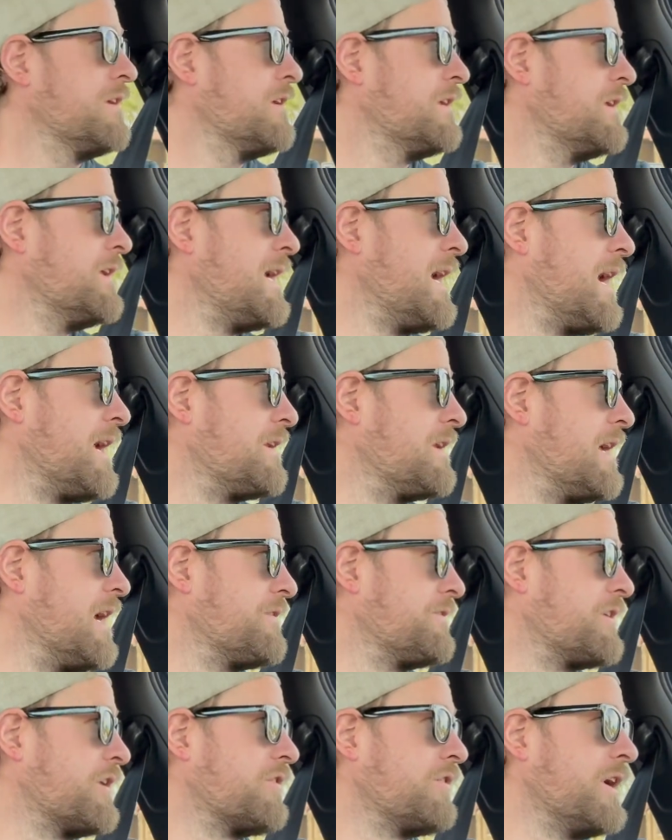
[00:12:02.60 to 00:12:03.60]
yeah,
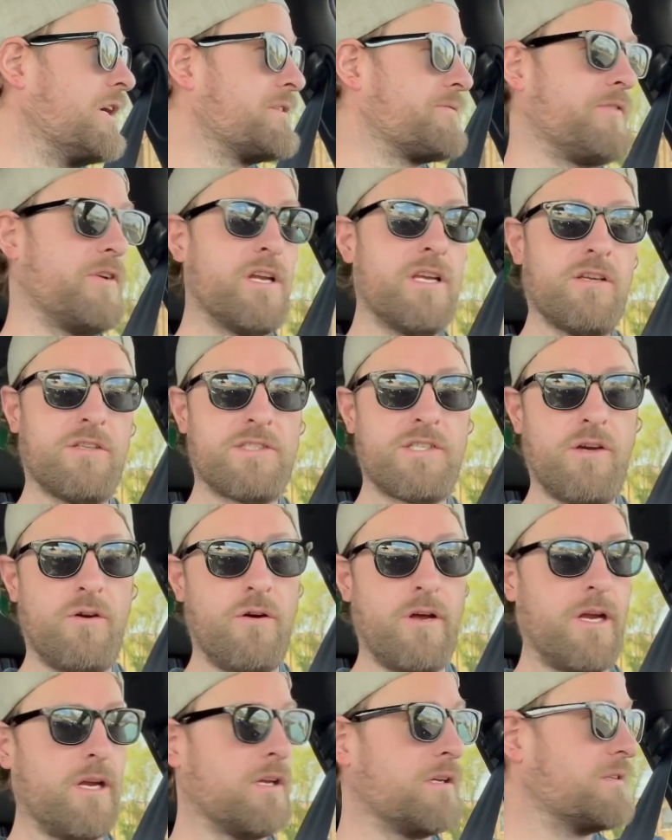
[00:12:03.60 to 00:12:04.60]
not the greatest for heel
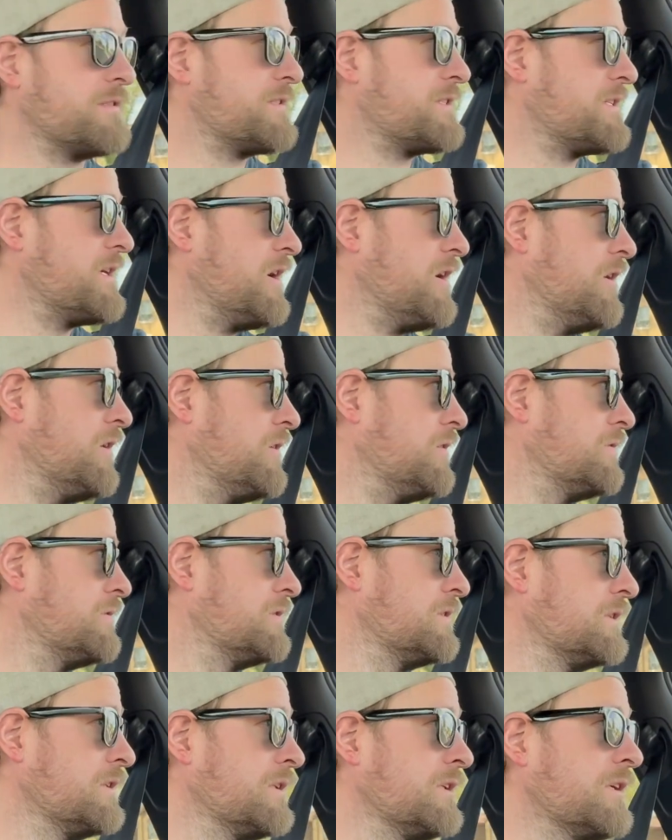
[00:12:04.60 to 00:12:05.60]
toeing. So,
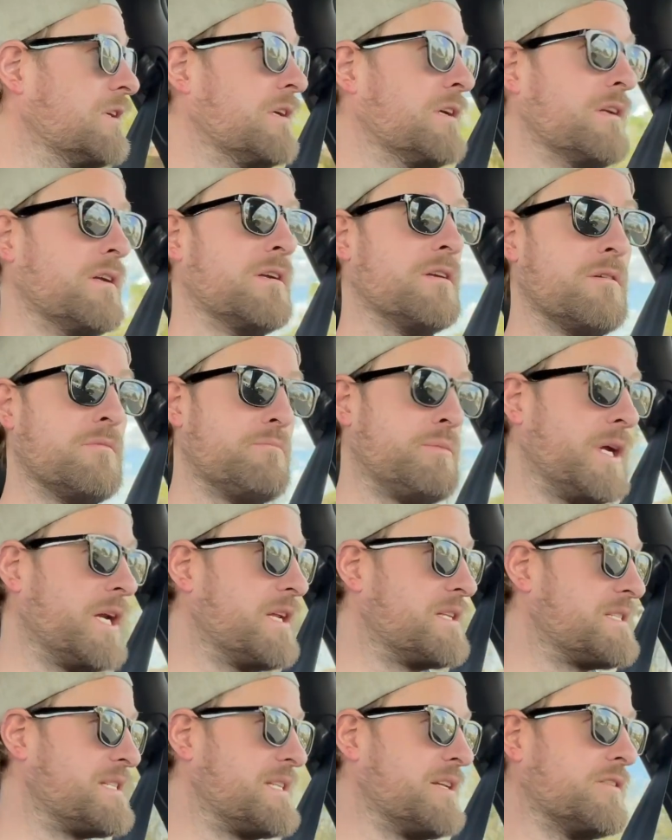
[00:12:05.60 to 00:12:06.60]
but
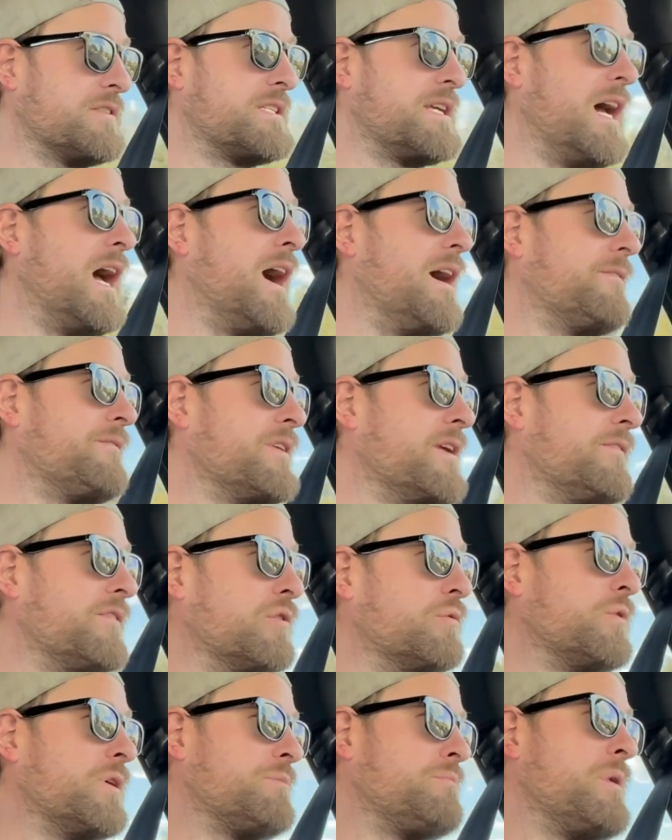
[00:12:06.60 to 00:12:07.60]
it's still tough
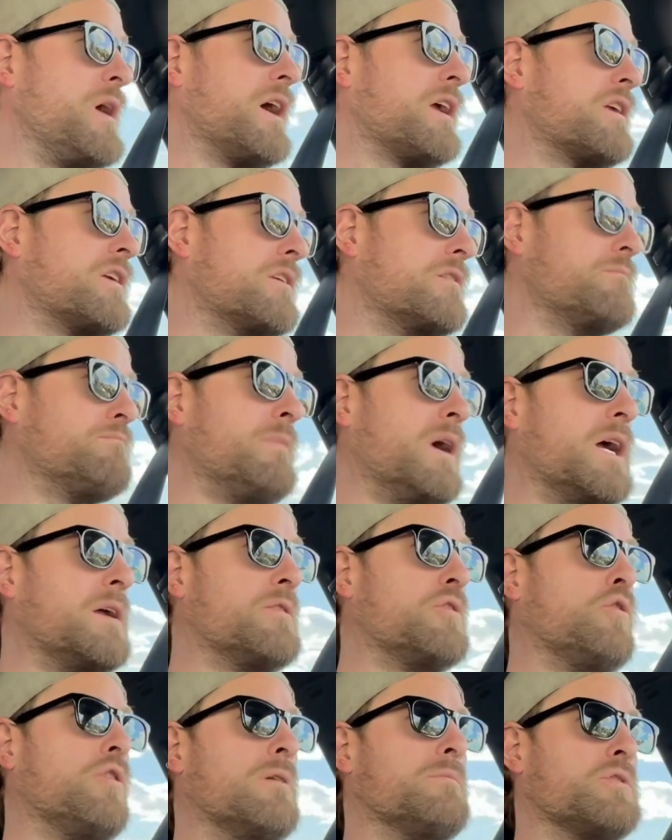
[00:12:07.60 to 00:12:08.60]
even with my
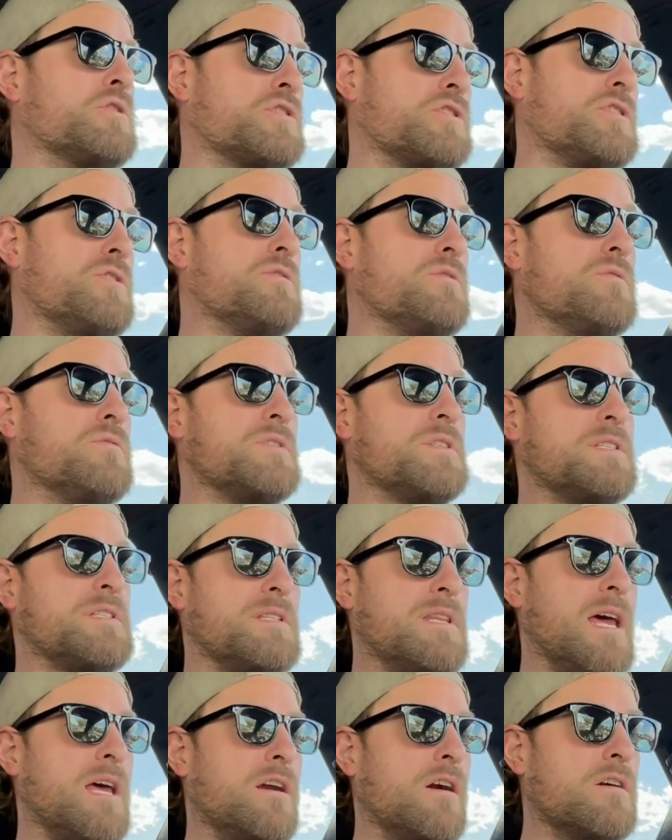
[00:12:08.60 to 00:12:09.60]
normal shoes
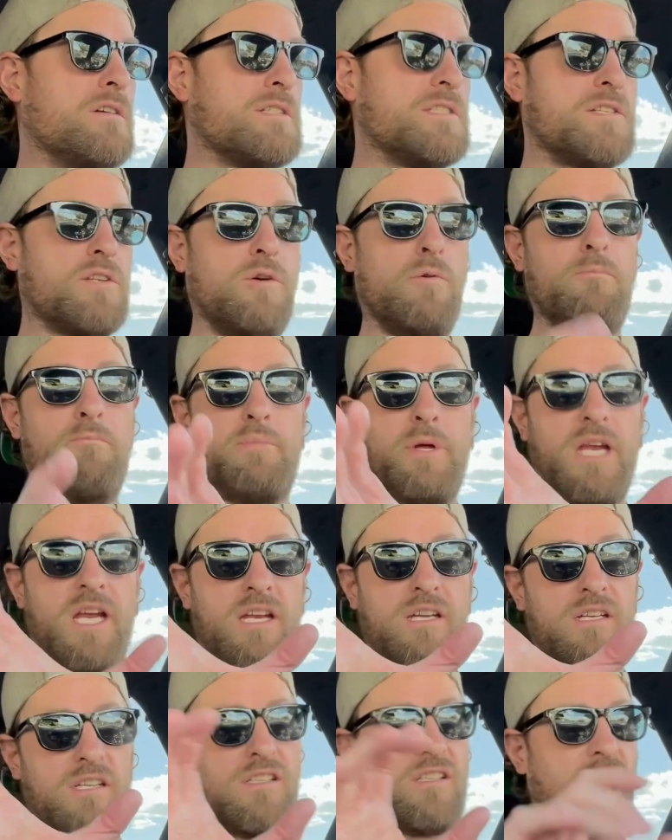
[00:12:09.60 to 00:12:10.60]
that aren't so
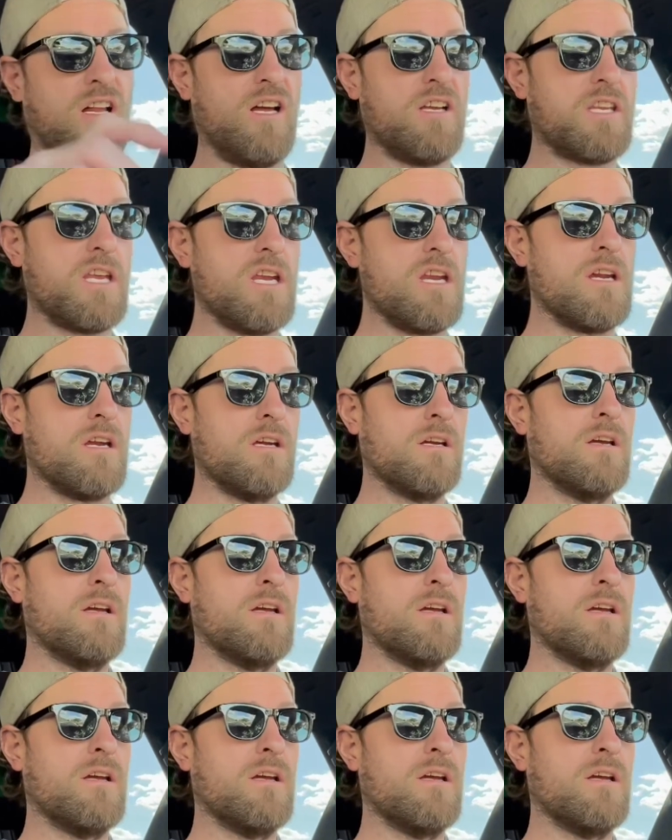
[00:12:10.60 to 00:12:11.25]
big and clunky.